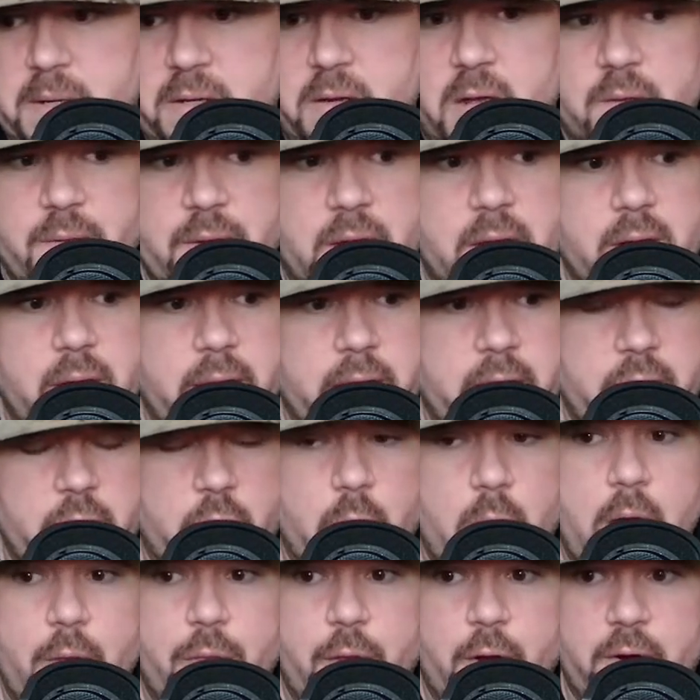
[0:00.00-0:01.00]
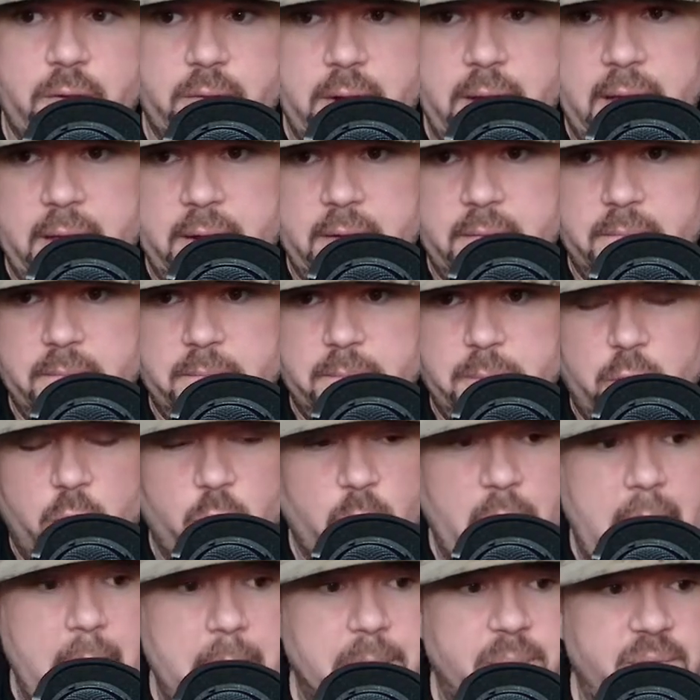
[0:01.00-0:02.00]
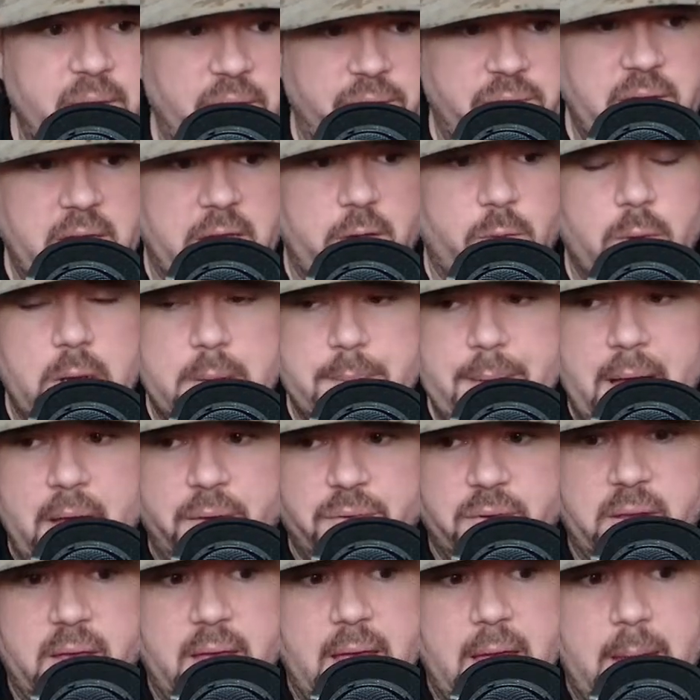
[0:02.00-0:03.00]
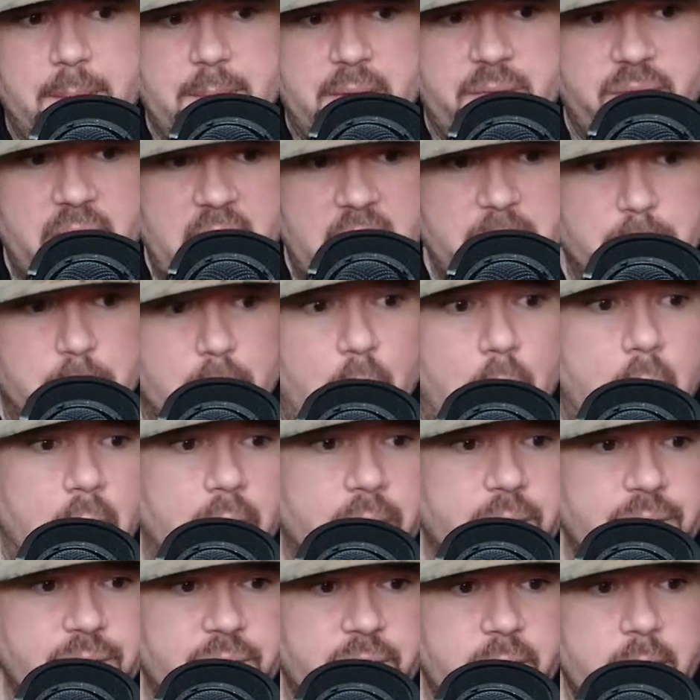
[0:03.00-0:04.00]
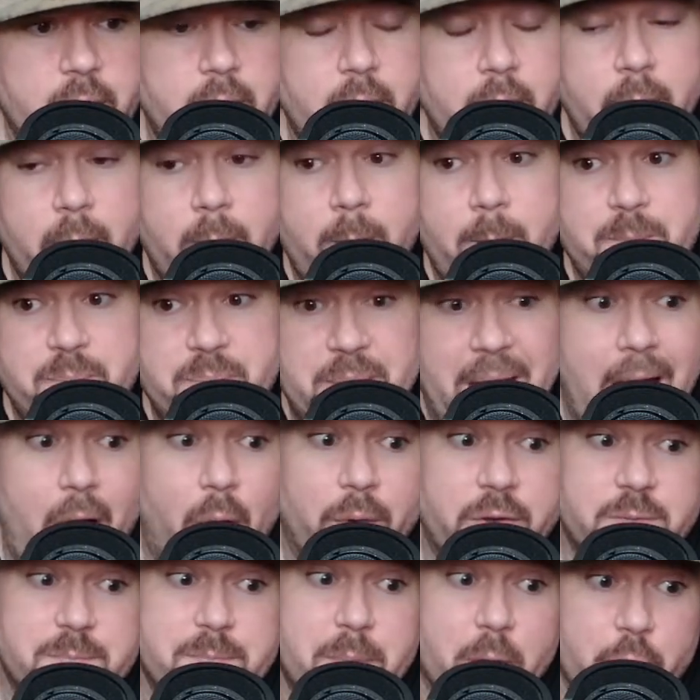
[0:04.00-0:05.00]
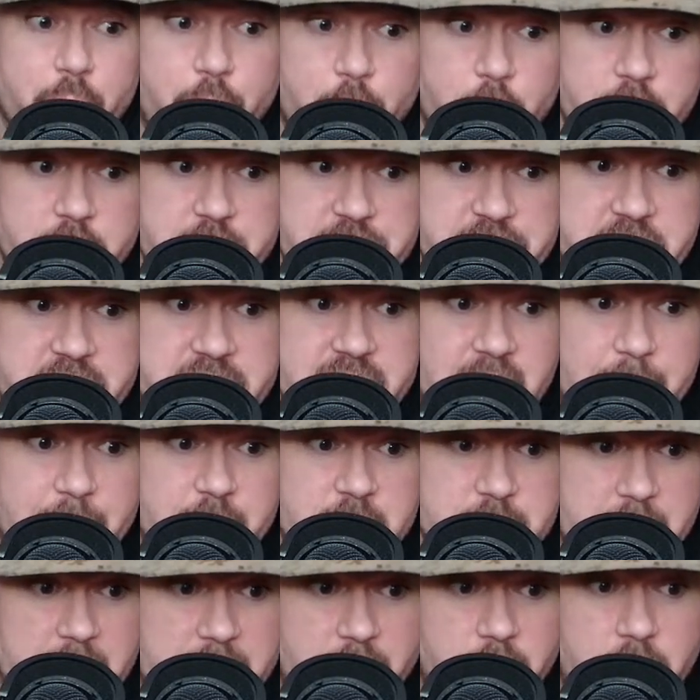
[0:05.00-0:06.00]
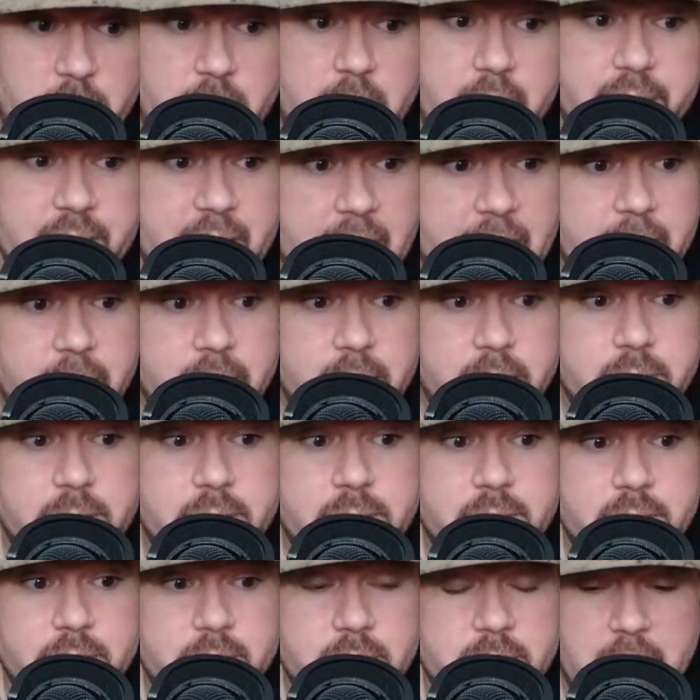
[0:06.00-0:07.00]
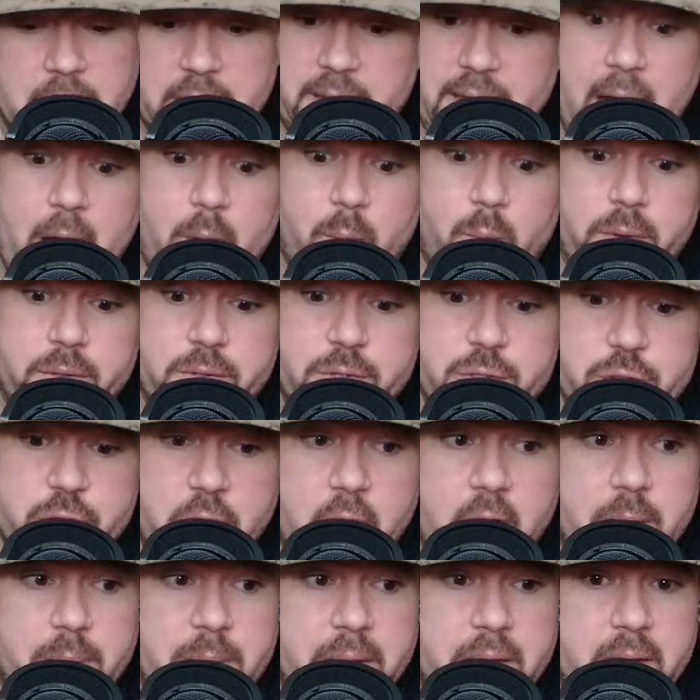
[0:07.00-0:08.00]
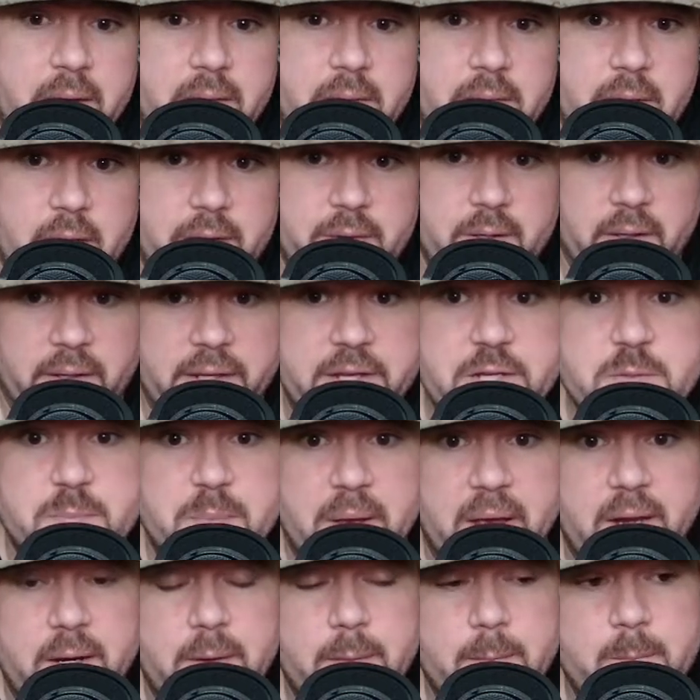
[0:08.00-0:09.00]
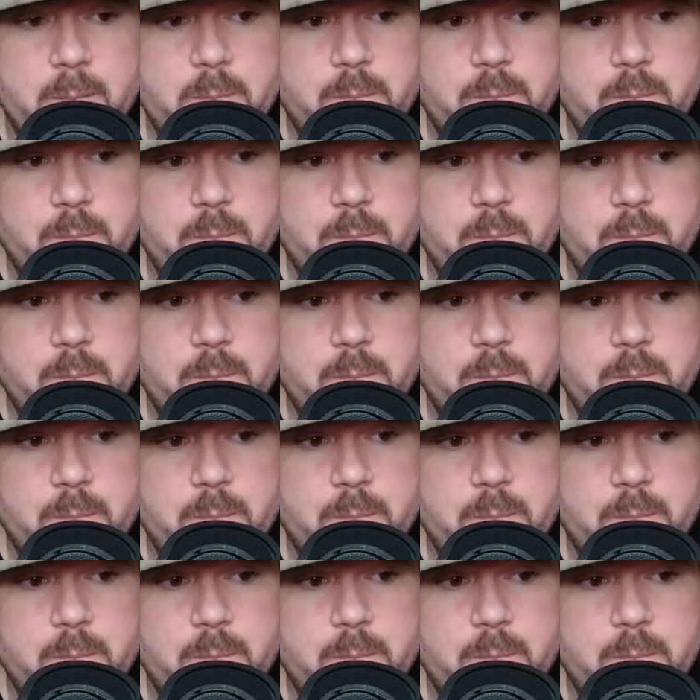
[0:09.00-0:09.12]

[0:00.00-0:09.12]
Donovan Clingan to go out there and grab 15 rebounds a game and 5 blocks. Now, his per 36 numbers might look like that. Like, that wouldn't shock me in the least bit.